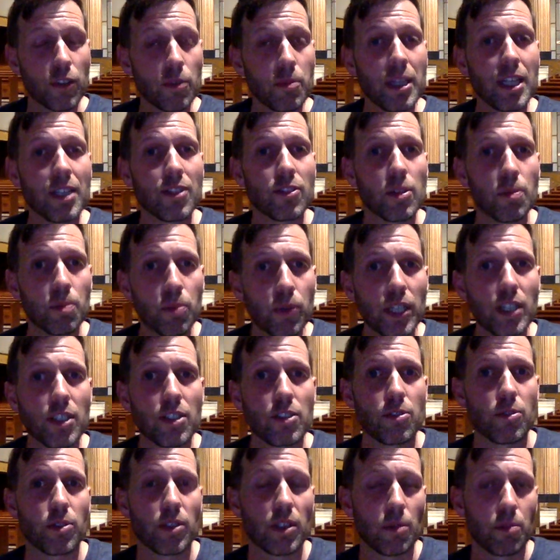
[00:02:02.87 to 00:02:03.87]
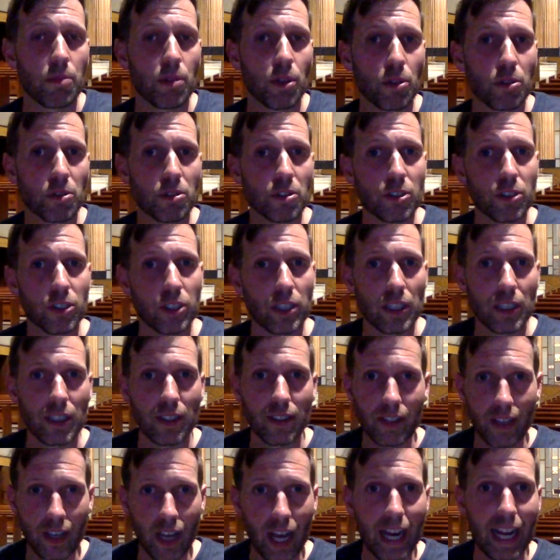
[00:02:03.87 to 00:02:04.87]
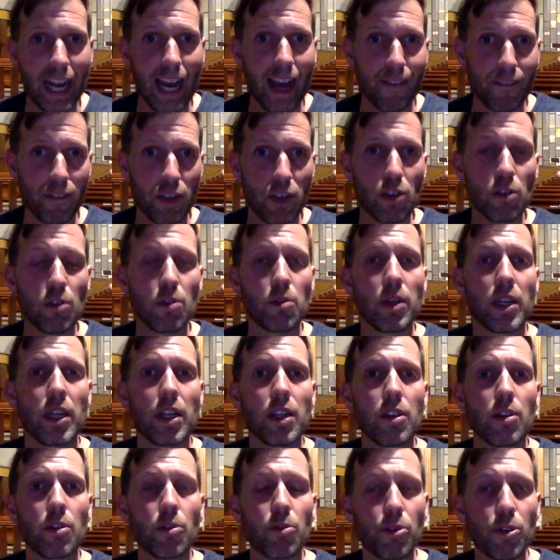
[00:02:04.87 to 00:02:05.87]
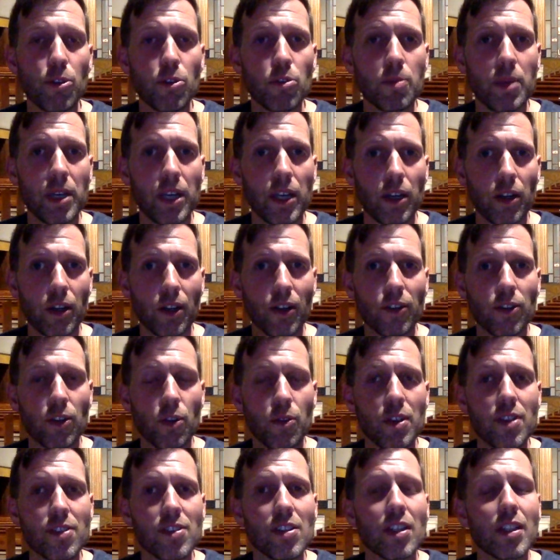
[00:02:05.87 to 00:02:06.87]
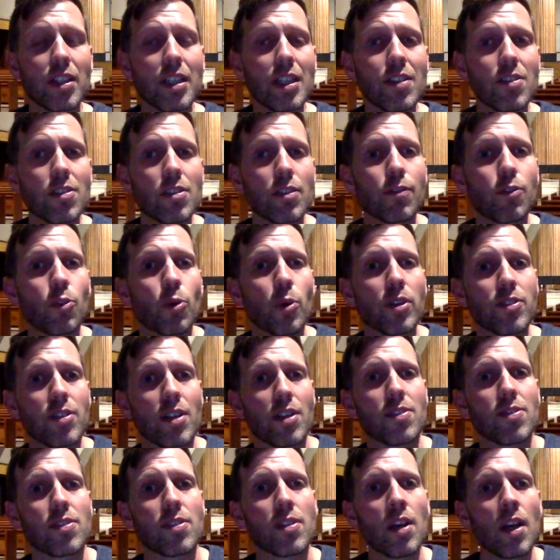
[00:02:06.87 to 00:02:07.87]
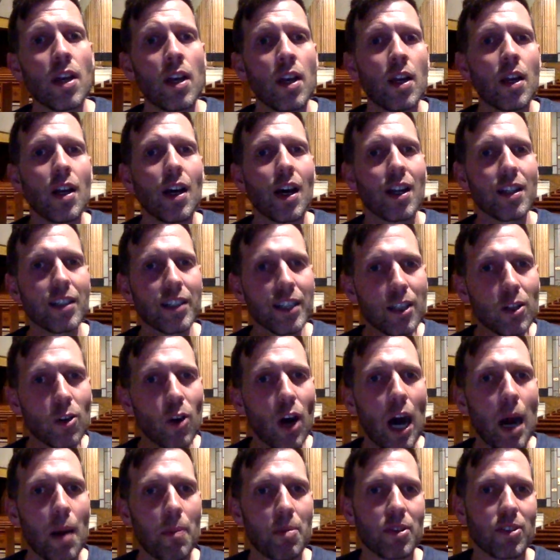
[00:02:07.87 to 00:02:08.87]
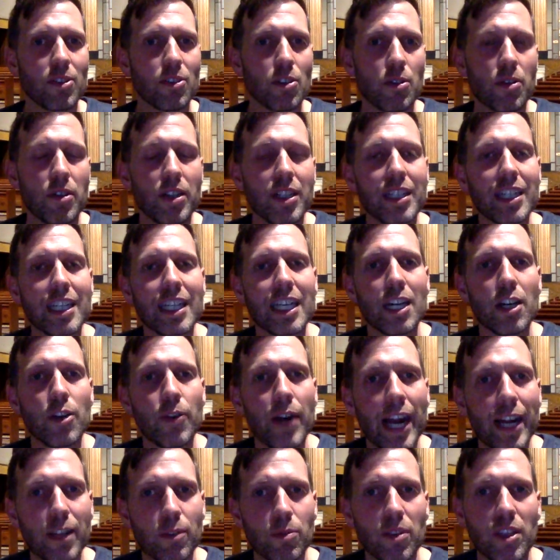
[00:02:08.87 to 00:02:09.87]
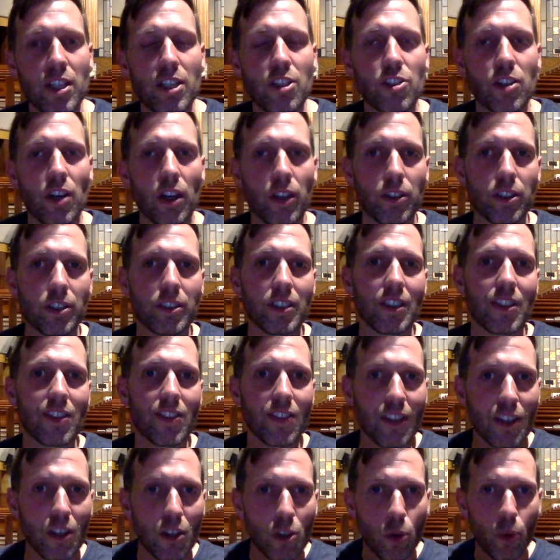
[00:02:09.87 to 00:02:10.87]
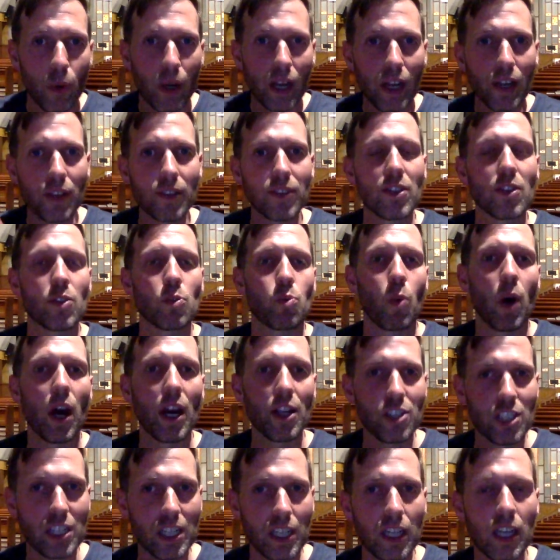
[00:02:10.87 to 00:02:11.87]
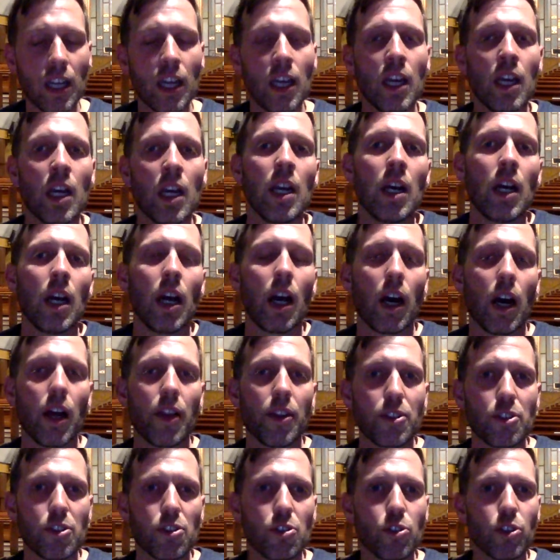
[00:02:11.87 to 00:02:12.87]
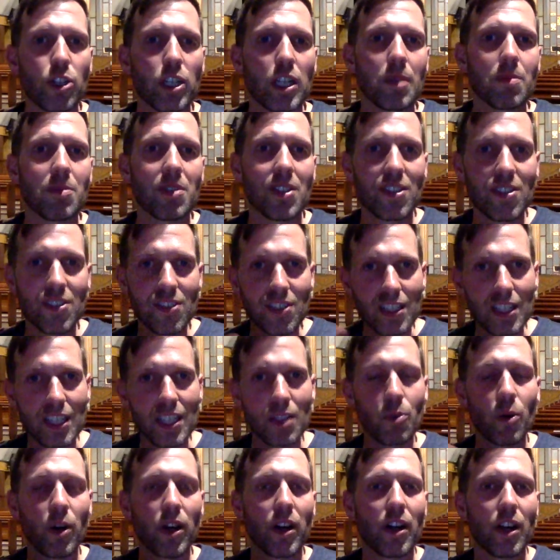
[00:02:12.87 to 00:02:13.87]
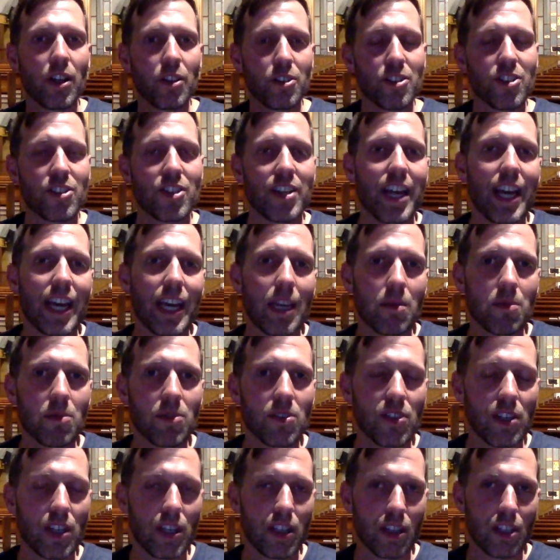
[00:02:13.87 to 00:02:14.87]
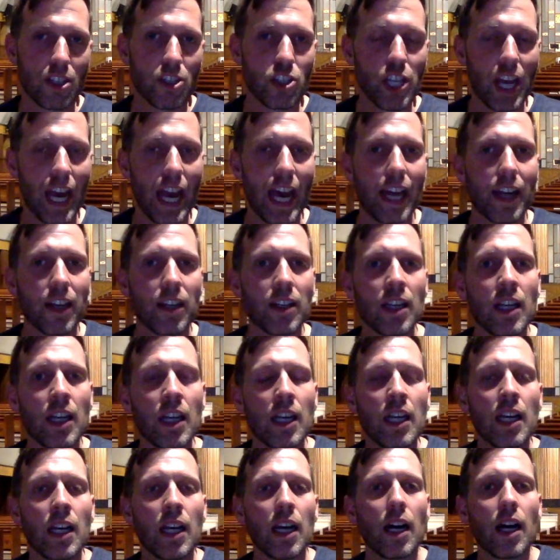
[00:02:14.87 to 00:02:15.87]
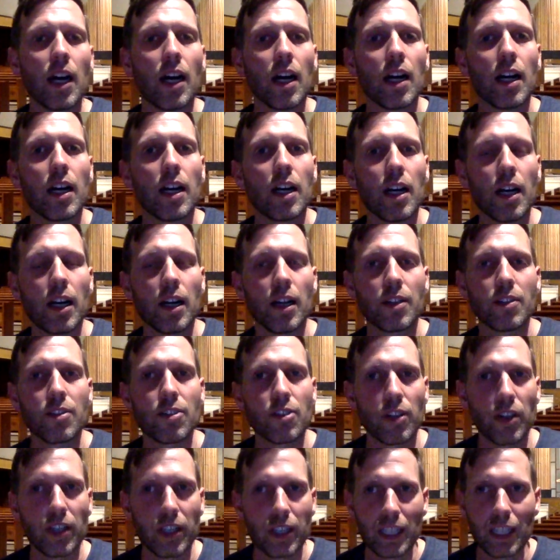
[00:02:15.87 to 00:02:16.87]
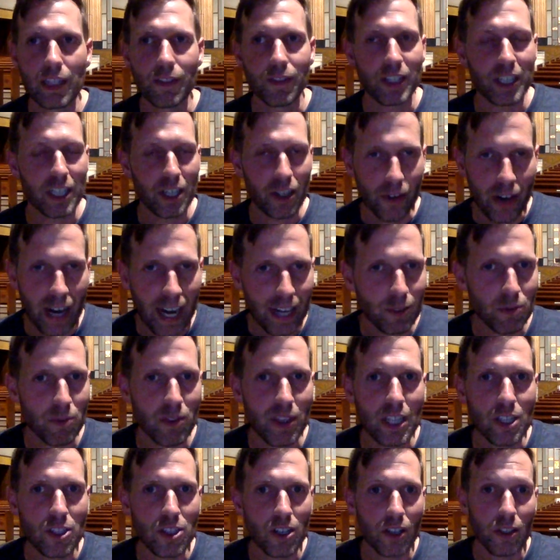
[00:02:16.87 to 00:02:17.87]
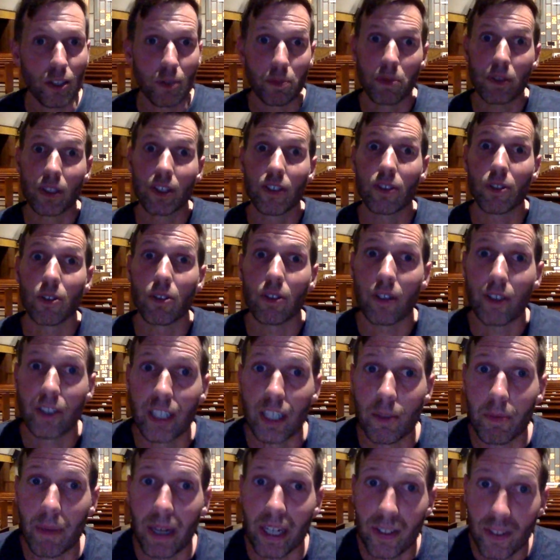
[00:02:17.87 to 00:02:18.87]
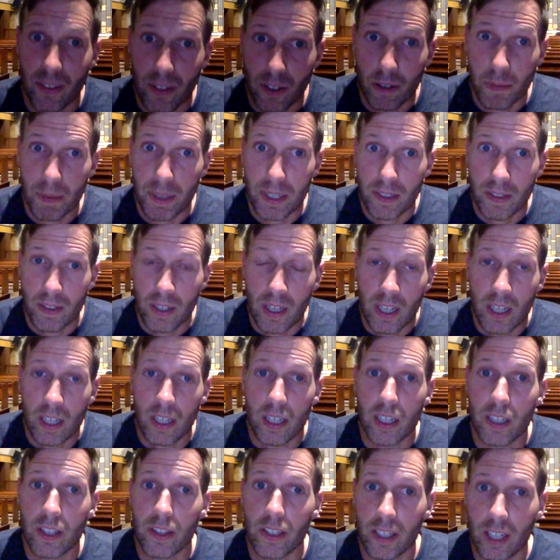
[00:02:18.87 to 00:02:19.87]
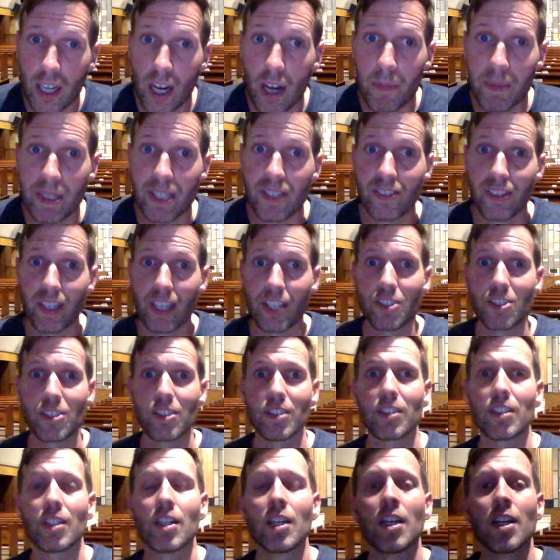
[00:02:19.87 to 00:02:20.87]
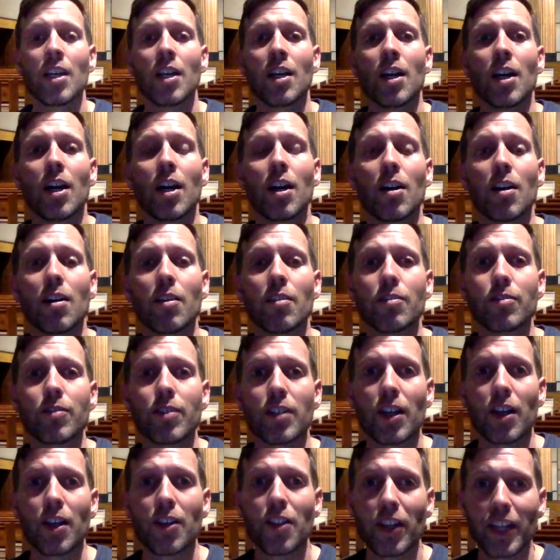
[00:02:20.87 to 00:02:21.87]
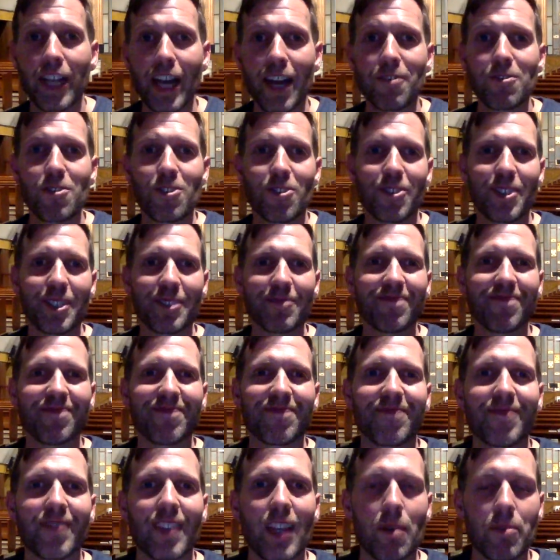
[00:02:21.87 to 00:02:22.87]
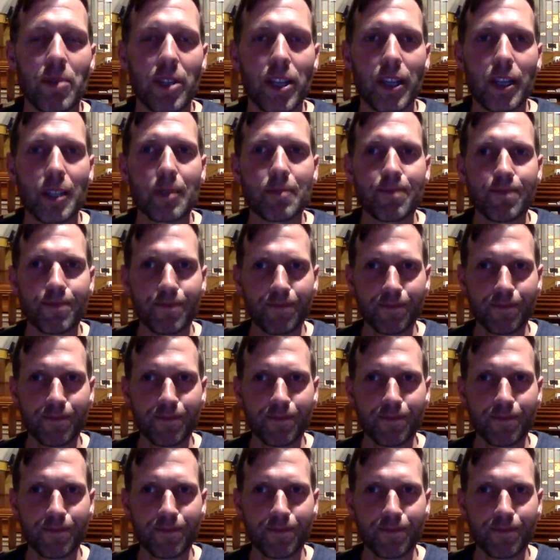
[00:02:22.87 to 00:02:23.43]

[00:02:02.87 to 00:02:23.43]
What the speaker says: for me to preach to a computer screen and to not have you in the room here. So this at least affords us a little opportunity to interact with each other, to see who else is watching the stream, to see one another's names in the chat, to even interact with each other. Please don't critique my sermon in the comment section of the live stream. I'm kidding.